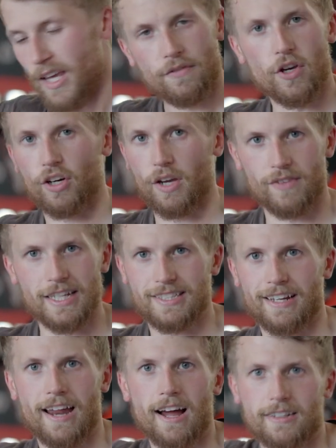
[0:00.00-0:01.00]
if you're giving it
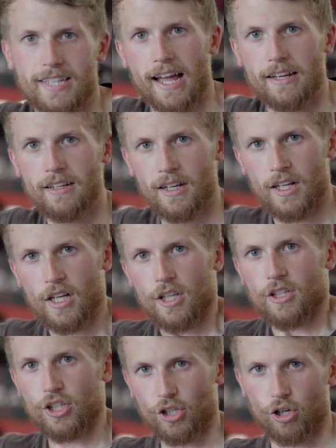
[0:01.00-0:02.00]
10 out of 10,
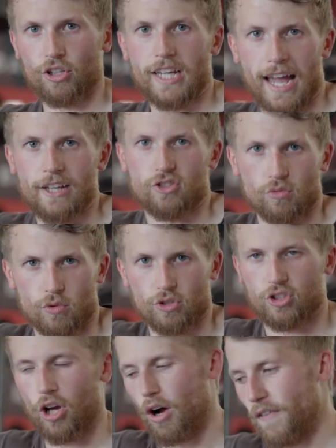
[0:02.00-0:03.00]
you're going to get some good
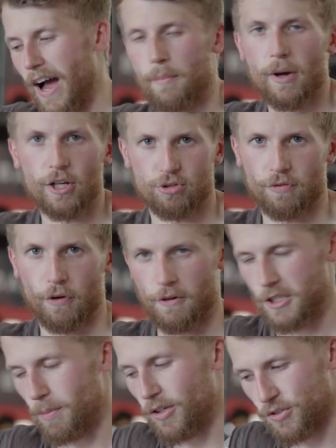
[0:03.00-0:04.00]
sort of hypertrophy
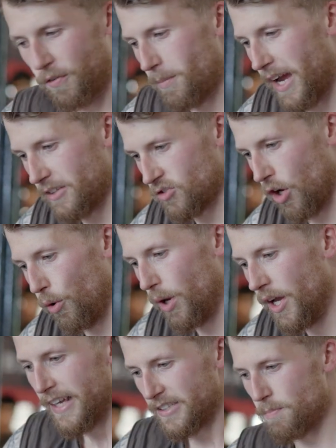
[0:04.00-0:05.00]
response from that. So
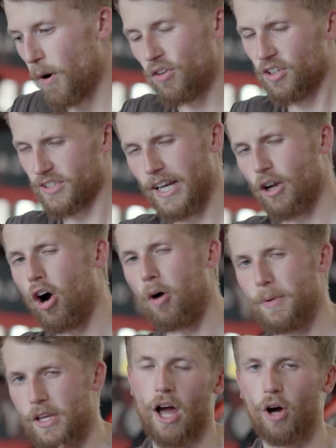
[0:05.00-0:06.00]
it's important not to get caught
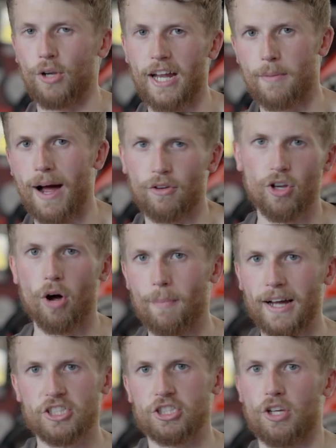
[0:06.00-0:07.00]
up in your own head about not
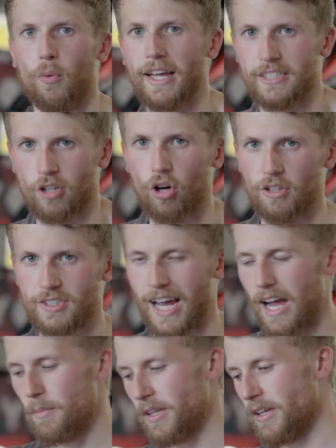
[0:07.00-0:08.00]
matching your weights all the
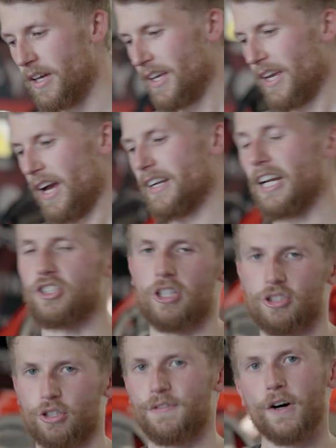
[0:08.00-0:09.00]
time, and actually
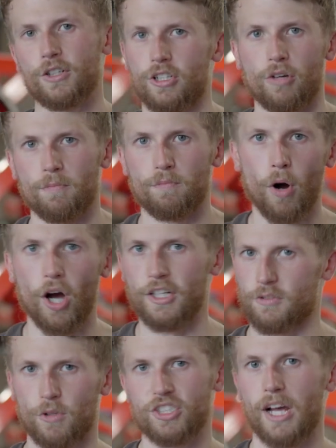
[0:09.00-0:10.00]
just focusing on putting
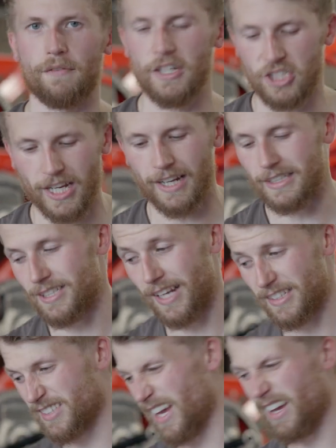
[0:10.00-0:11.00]
as much effort as you can into
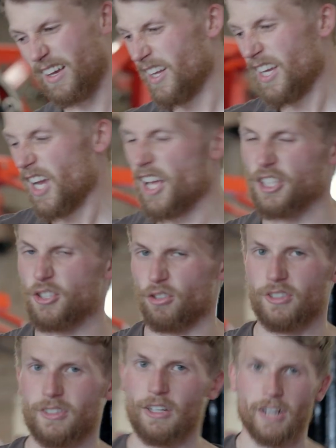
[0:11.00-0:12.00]
that set, and you should
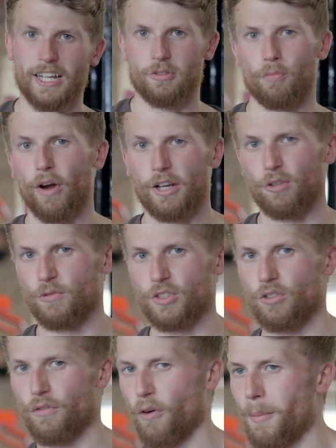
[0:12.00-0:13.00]
still get some pretty good
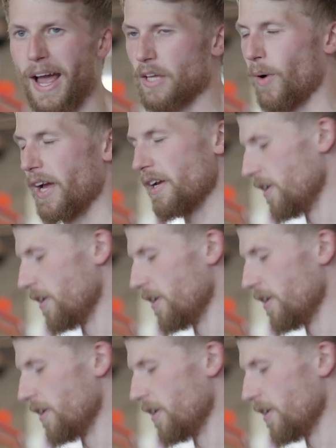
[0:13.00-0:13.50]
result from it anyway.